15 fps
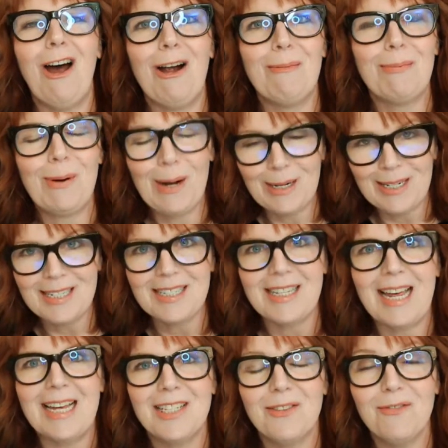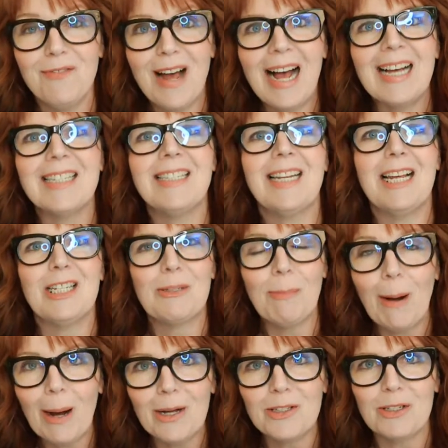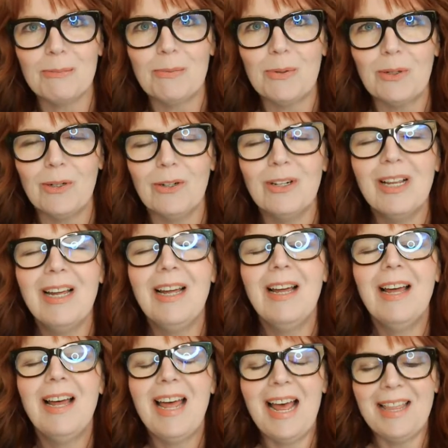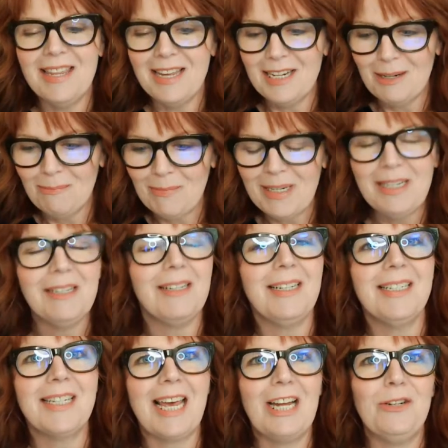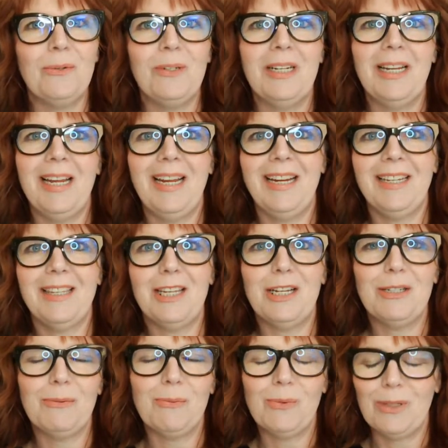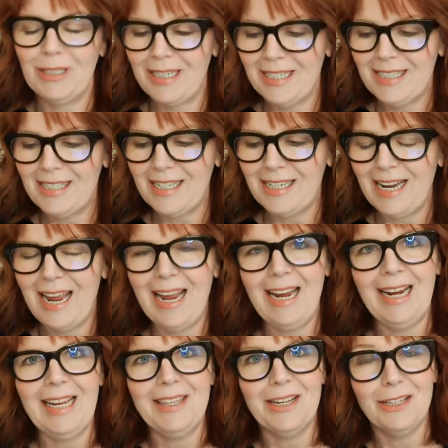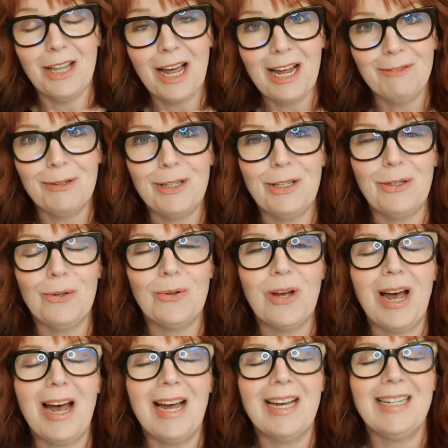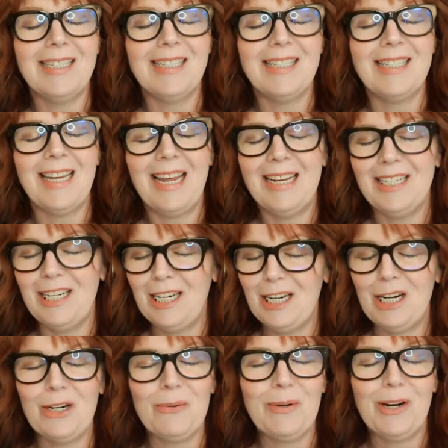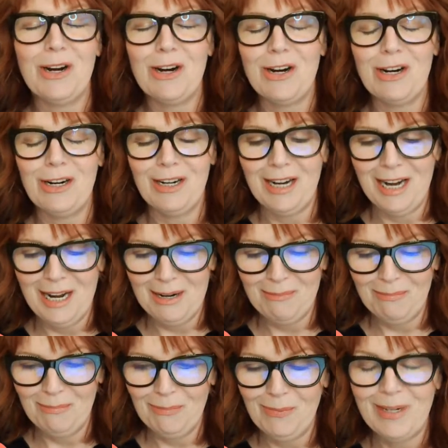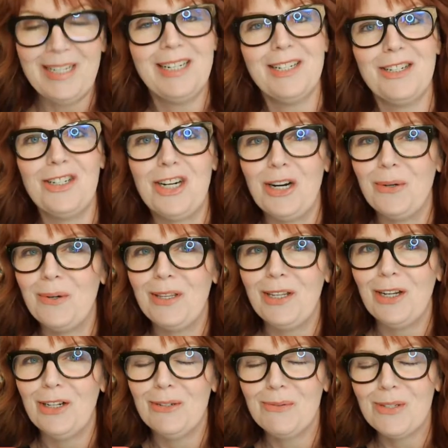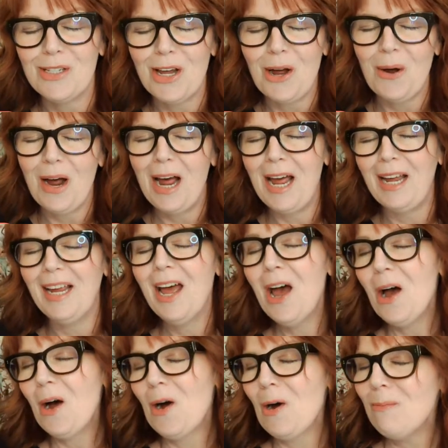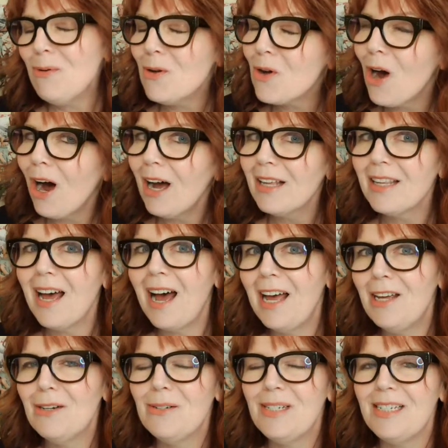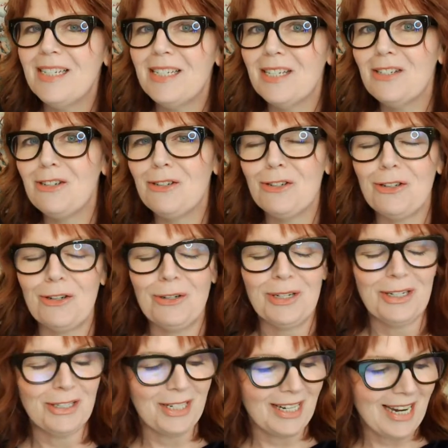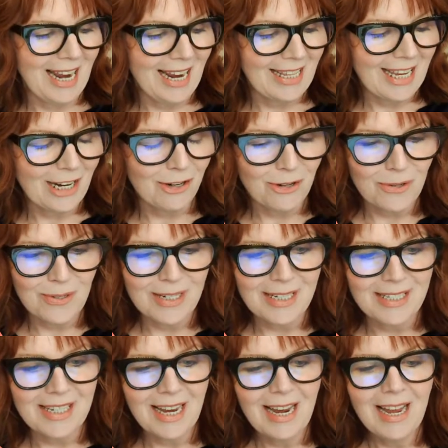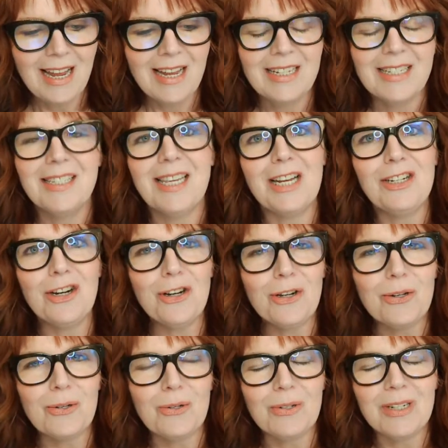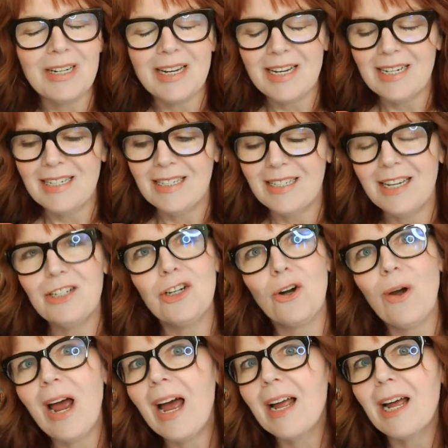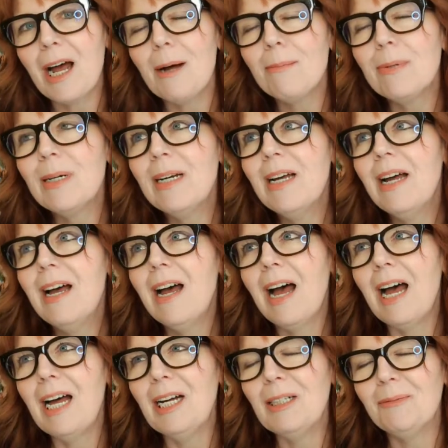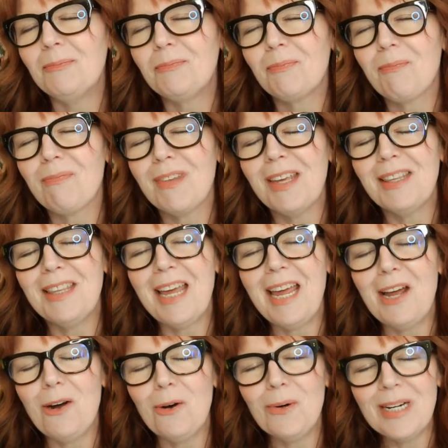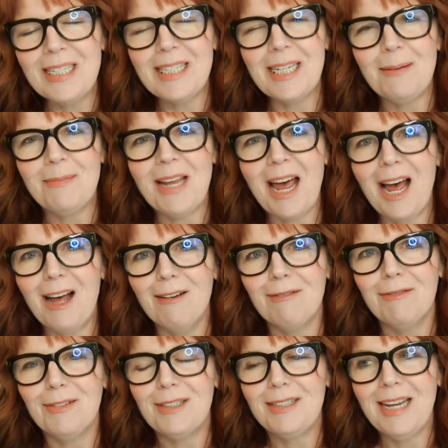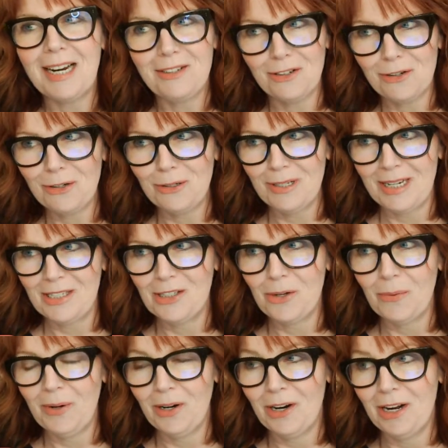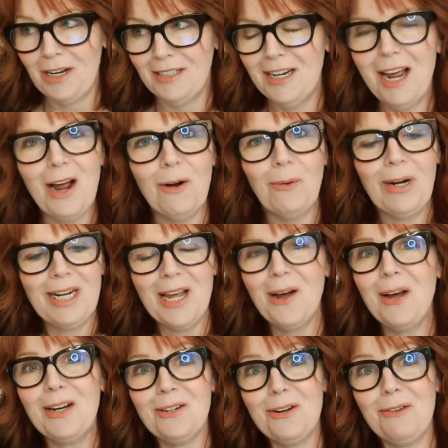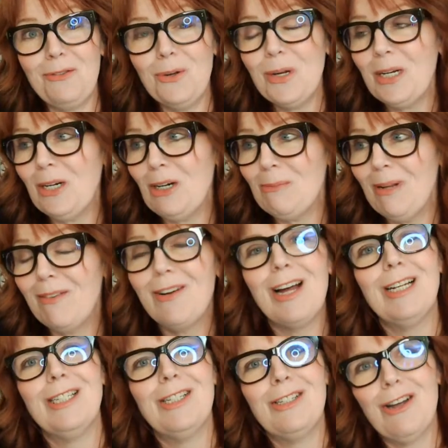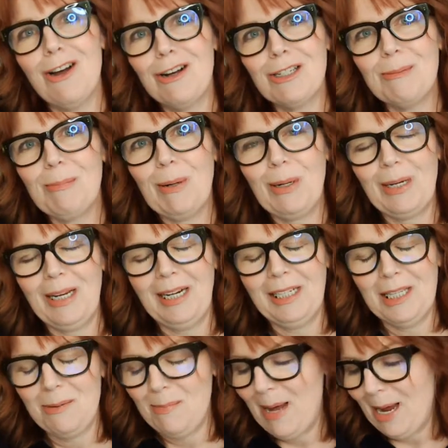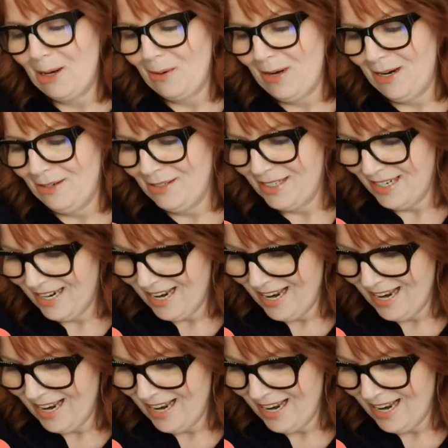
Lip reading: our products as fast as possible. And then immediately scheduling the release today and the live with you guys. And here we are, ready to share with you. So I hope you caught the IOD sisters earlier today. They are always such a hoot and such a crack up. They always seem to have technical things going on. Right now, I don't know if you can hear it, but I've got dogs barking in the background.